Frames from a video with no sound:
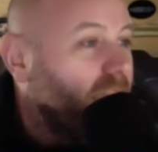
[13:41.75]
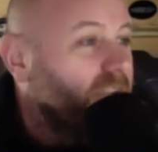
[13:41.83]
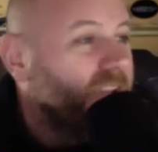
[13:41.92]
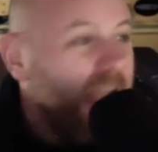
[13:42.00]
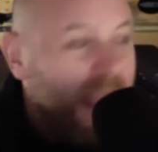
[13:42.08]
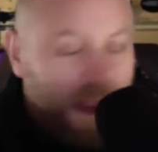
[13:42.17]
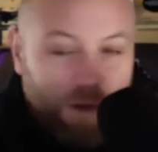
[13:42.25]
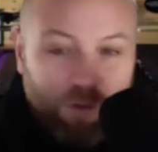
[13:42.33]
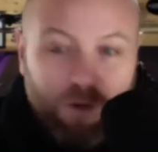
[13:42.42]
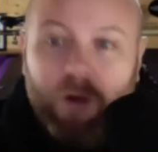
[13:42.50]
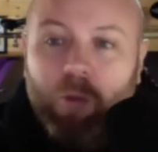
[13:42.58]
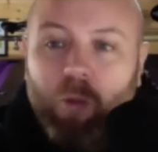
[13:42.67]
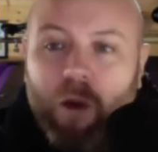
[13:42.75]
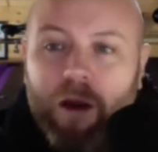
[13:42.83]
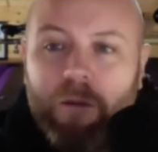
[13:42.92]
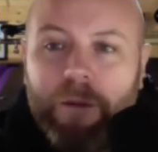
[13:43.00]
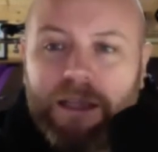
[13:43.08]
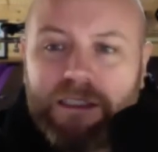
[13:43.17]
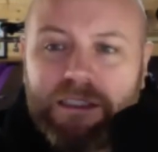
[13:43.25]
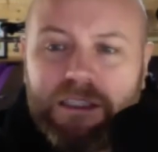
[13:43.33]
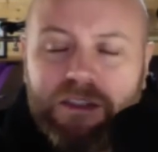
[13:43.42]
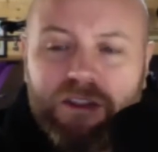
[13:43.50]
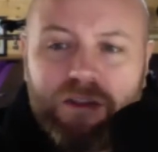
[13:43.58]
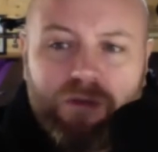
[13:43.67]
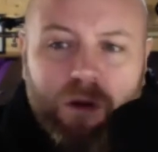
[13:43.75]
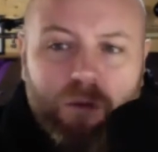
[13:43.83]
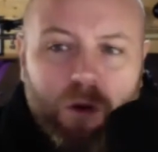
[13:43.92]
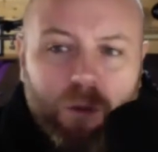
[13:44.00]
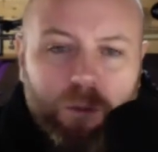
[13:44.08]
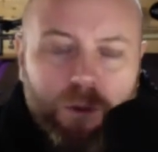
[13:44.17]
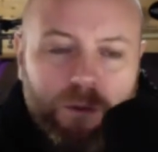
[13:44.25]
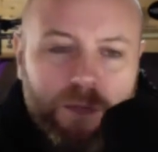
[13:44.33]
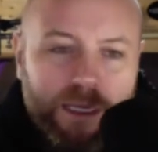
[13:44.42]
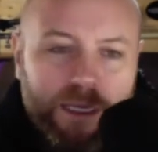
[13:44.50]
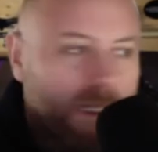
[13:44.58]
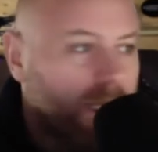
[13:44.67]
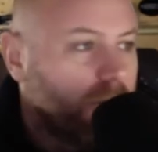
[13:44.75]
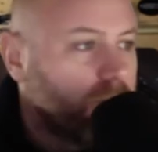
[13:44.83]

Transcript: Now, whereabouts did you grow up, Amelia?